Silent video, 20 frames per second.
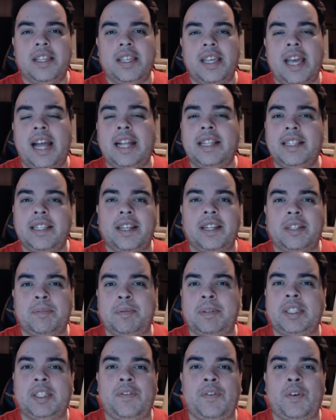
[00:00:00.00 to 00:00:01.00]
you had to get a
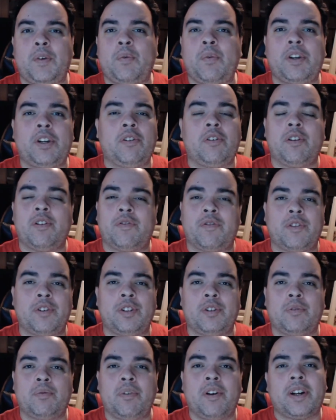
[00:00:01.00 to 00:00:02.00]
specific one in order
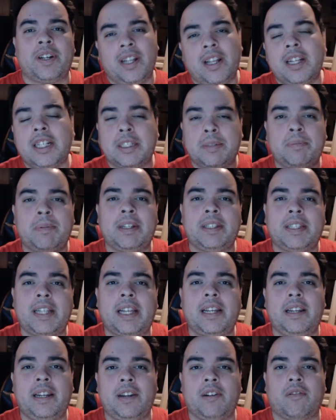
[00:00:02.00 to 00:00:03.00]
for it to work, and I'll explain
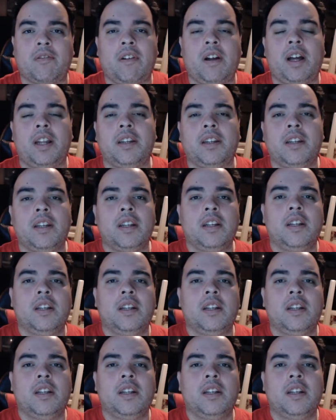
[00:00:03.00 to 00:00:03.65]
that later on.